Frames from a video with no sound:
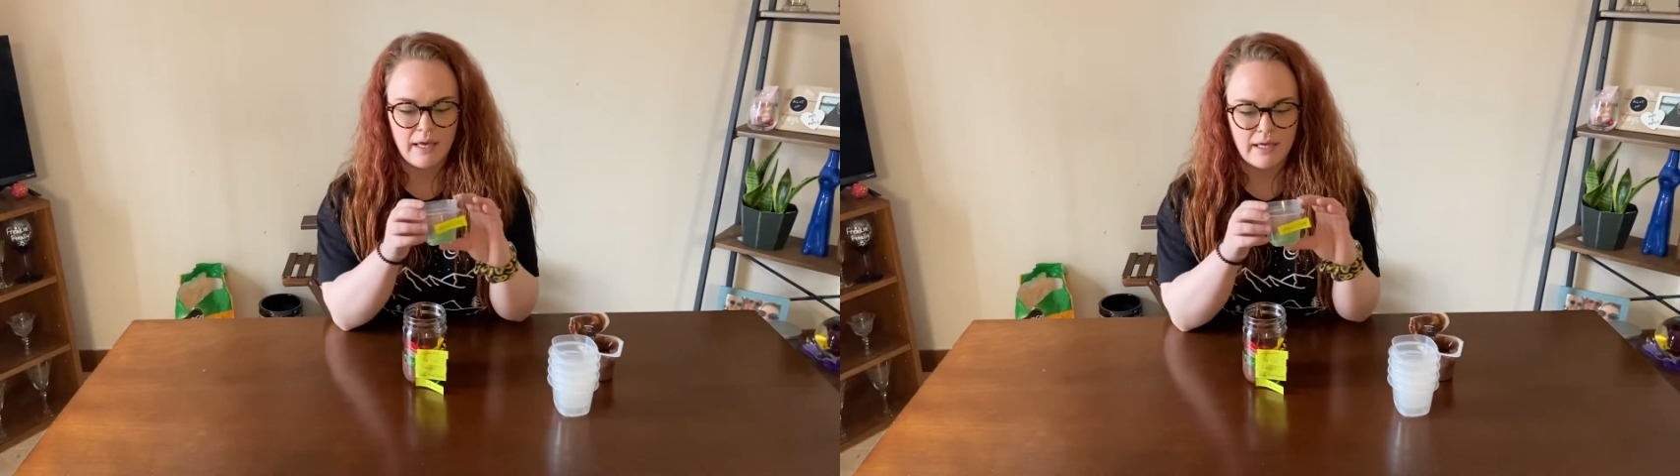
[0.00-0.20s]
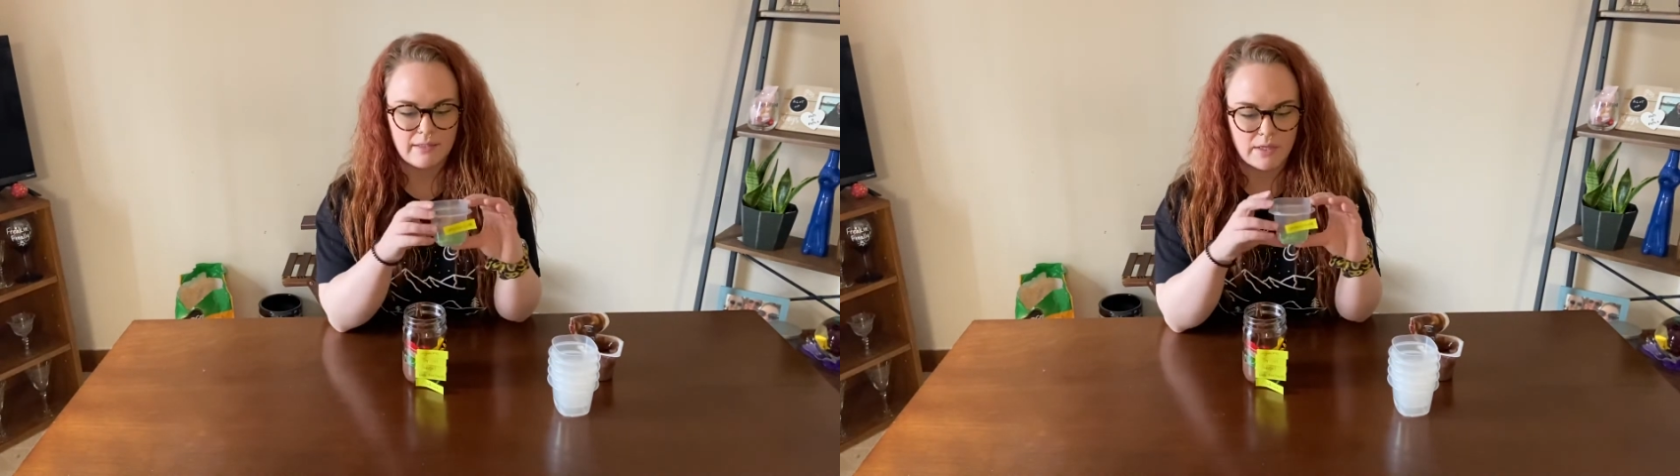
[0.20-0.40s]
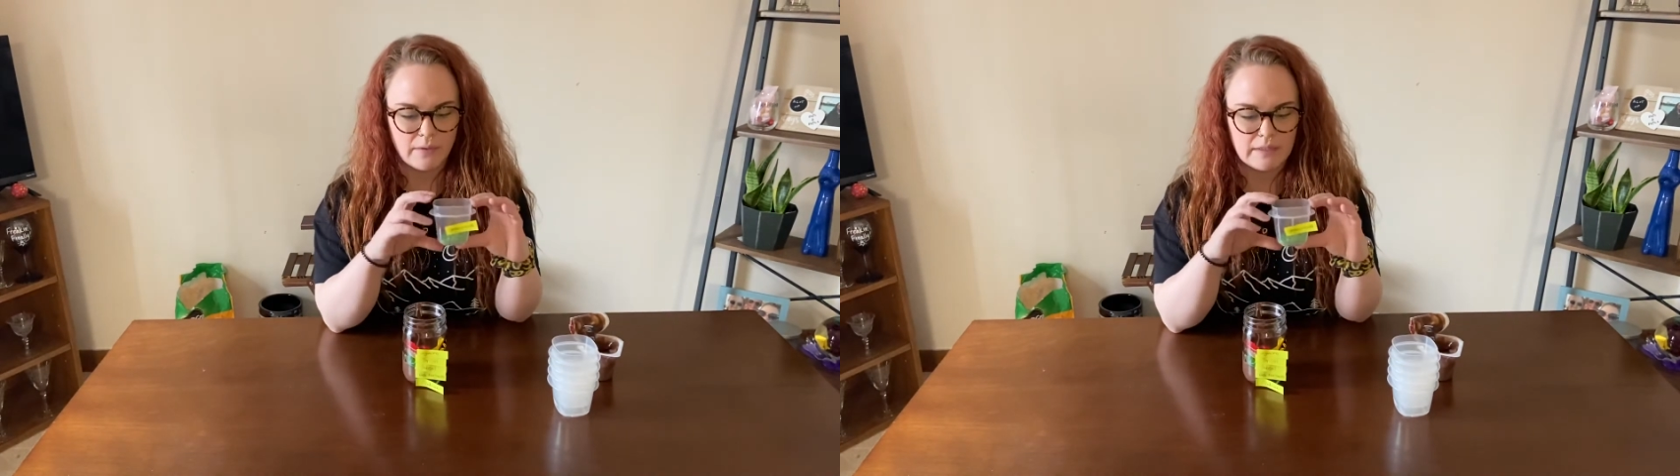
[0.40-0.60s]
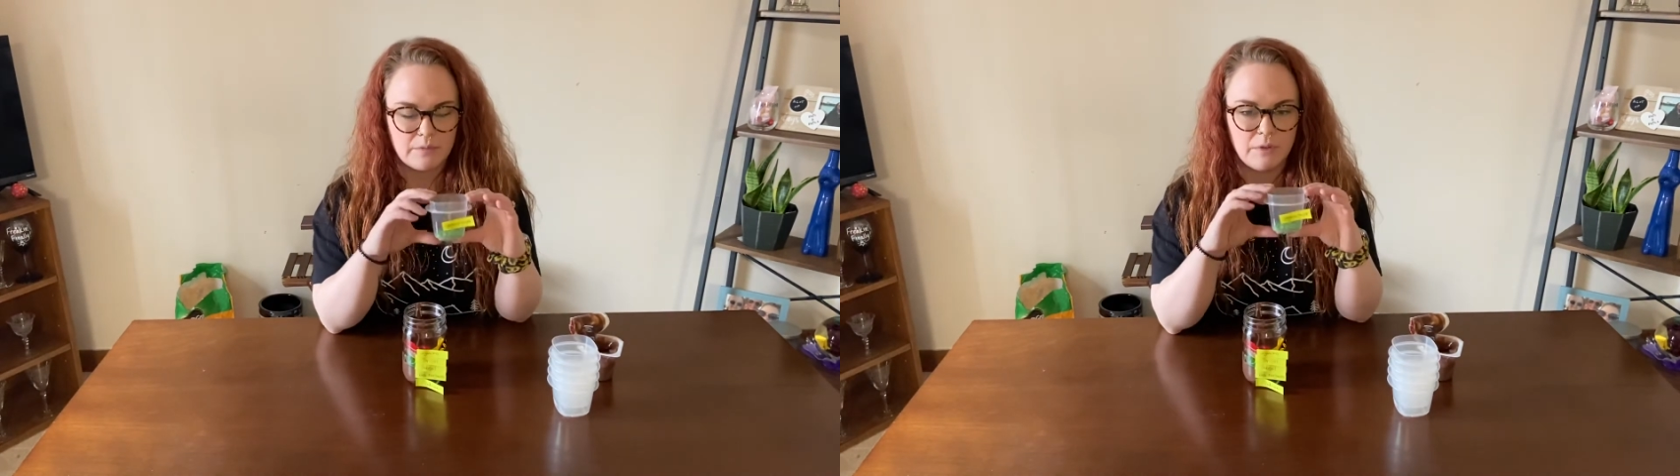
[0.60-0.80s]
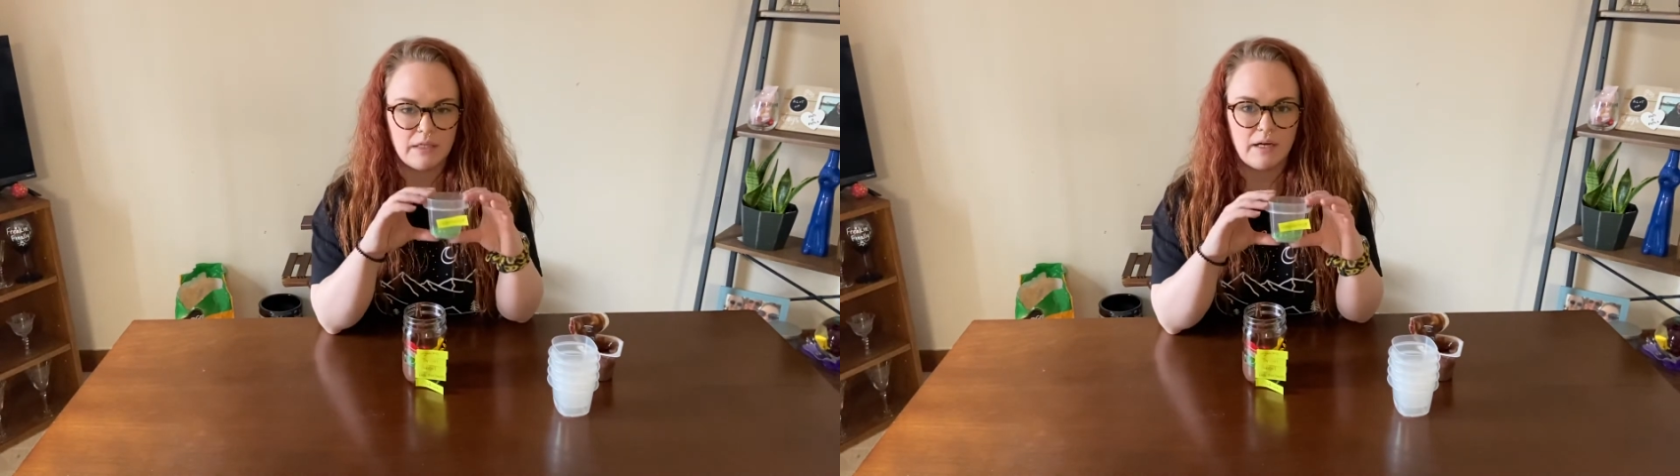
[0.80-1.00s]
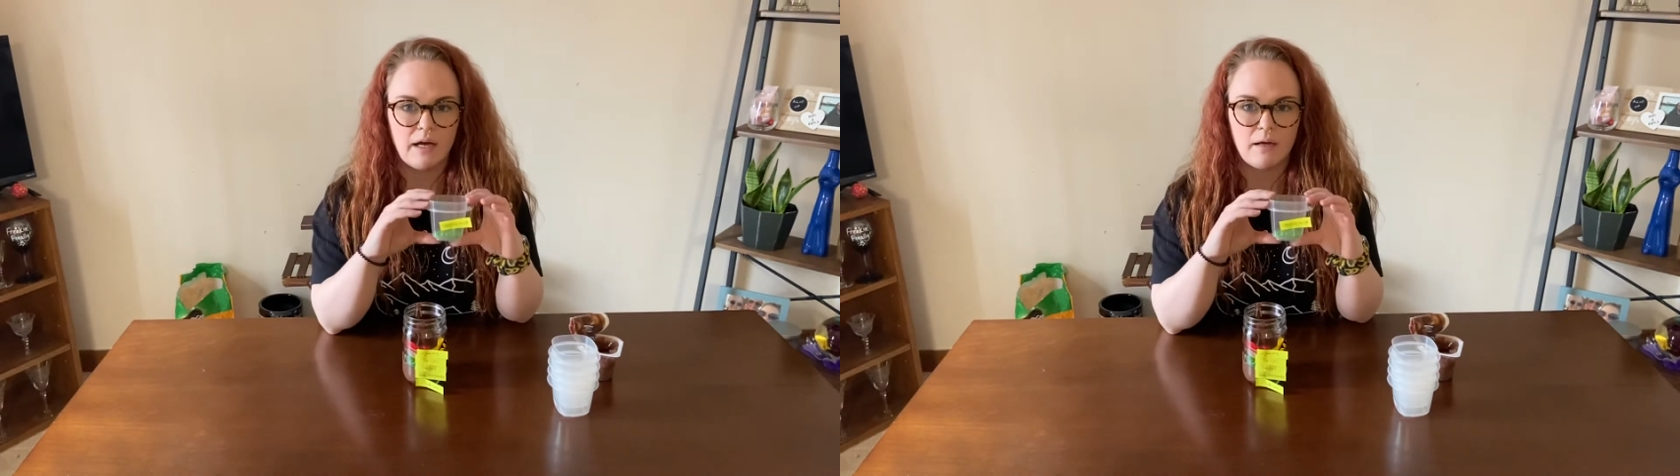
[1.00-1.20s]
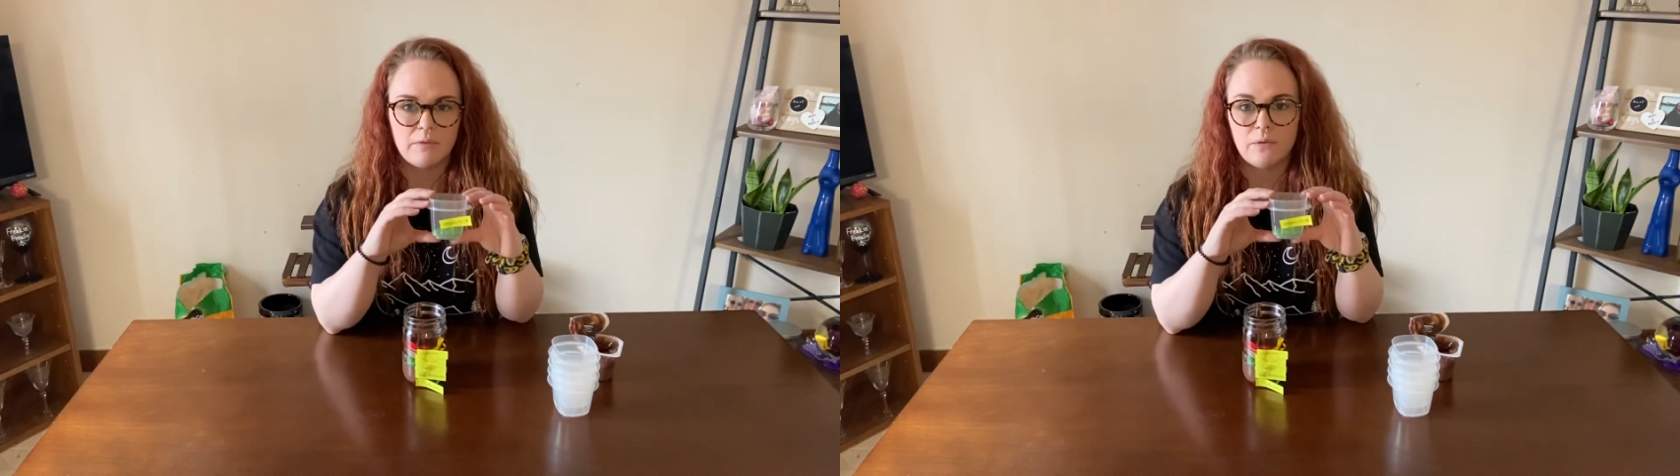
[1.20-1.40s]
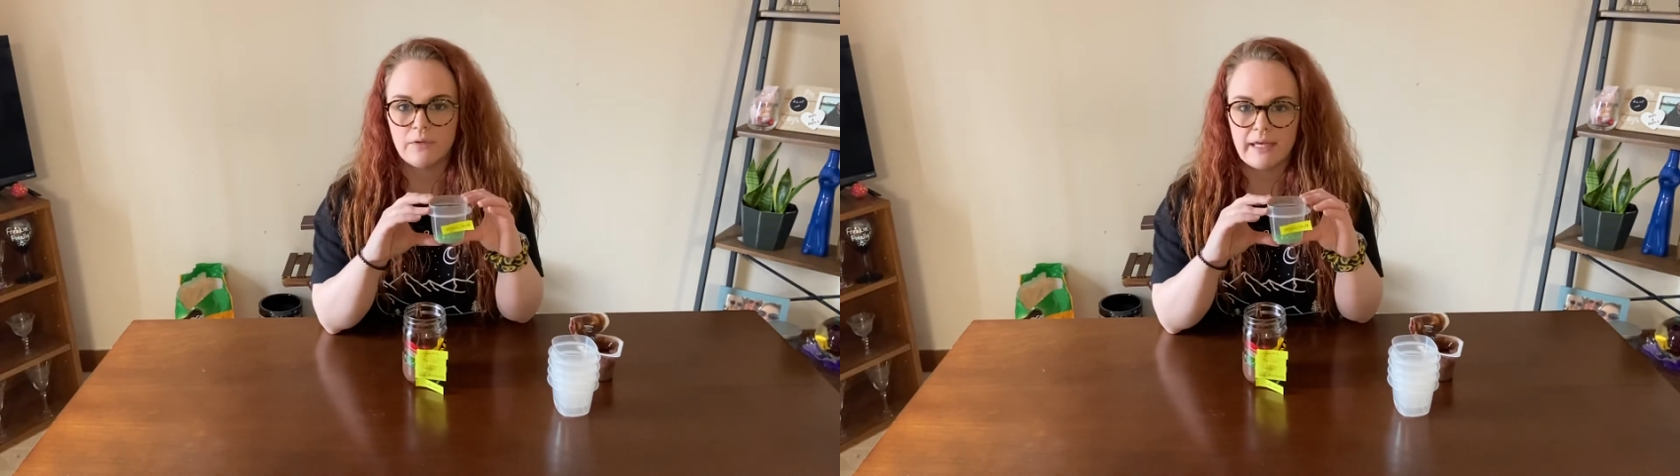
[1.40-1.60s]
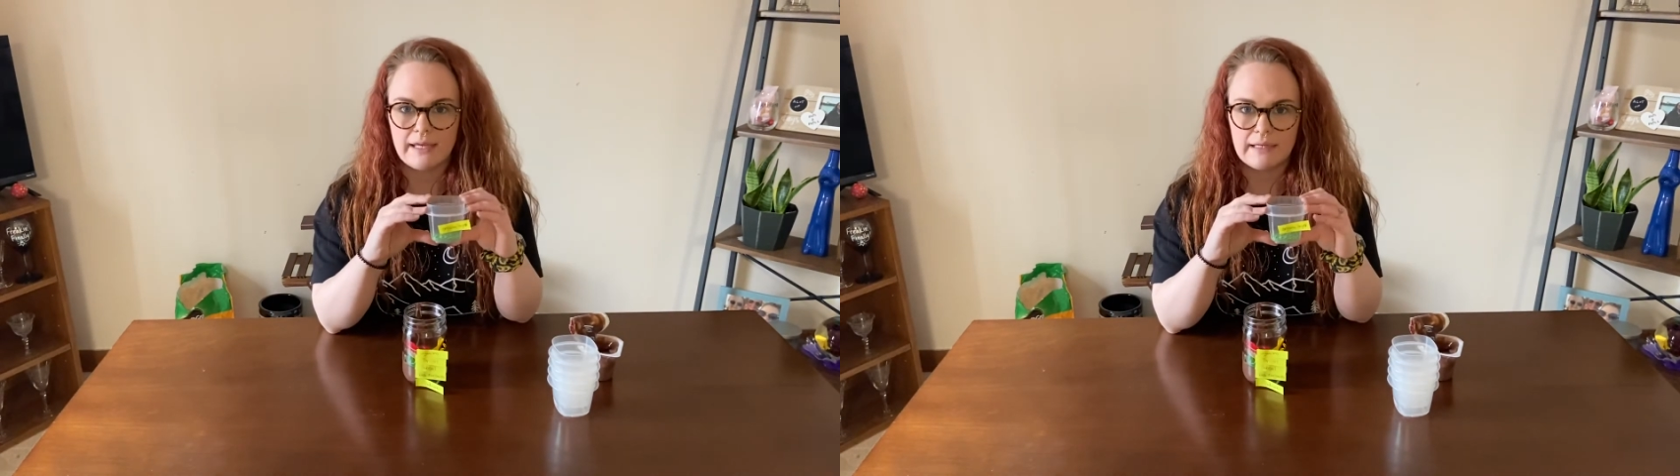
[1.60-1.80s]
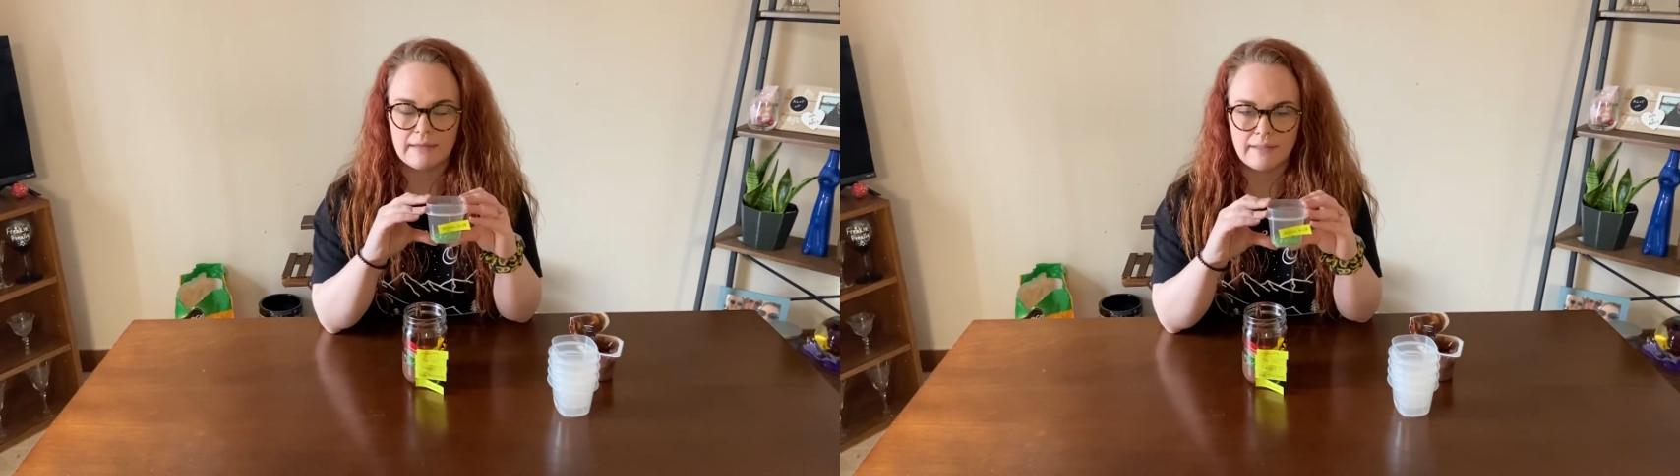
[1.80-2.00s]
is going to be the
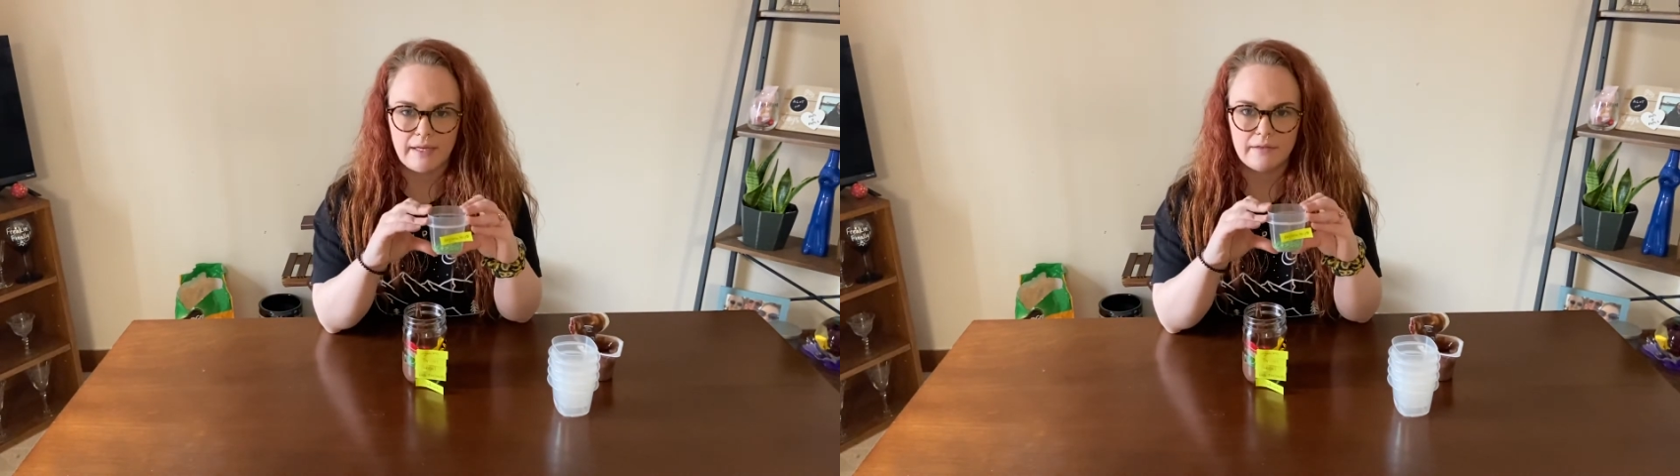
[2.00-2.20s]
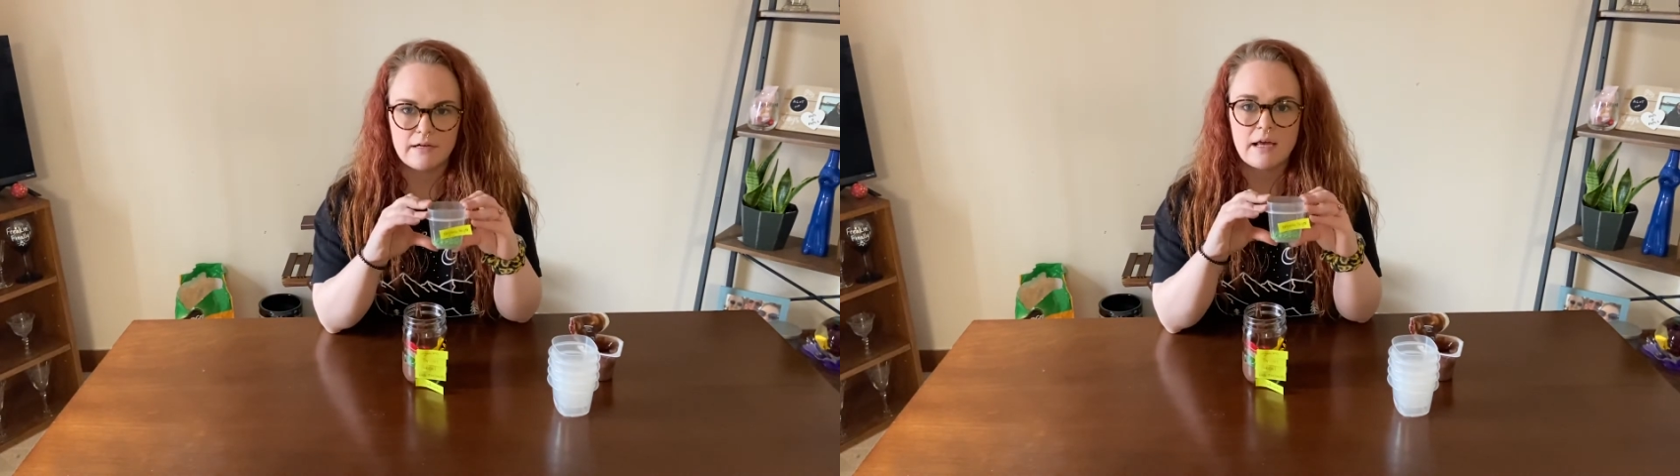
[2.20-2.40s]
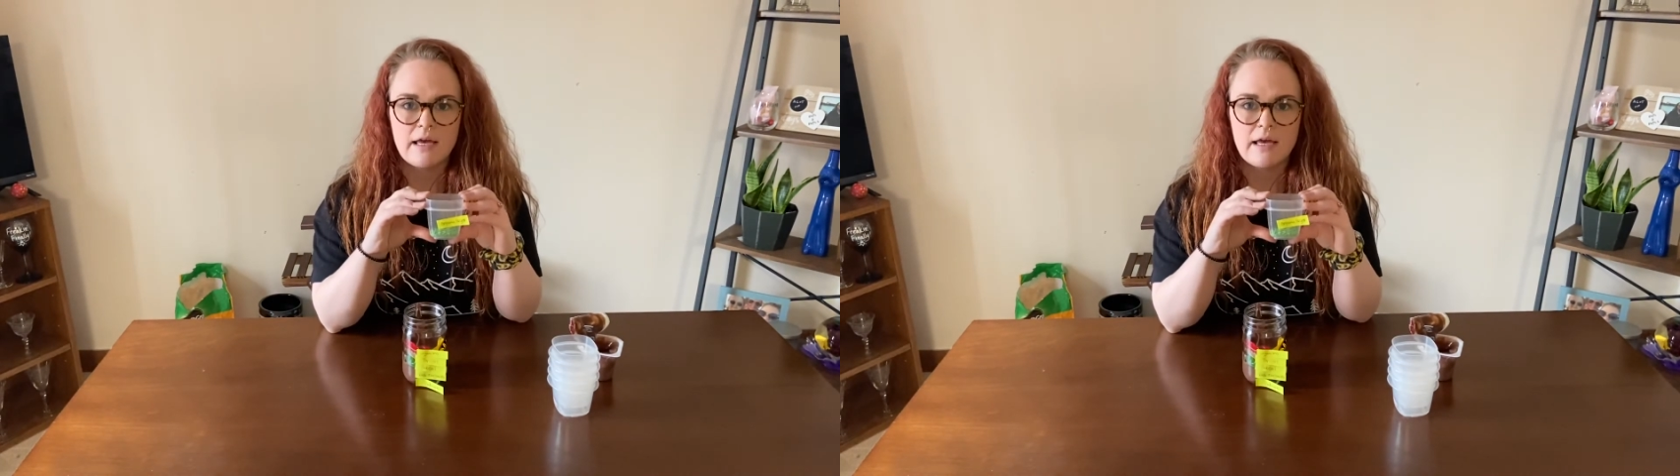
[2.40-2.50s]
organic layer.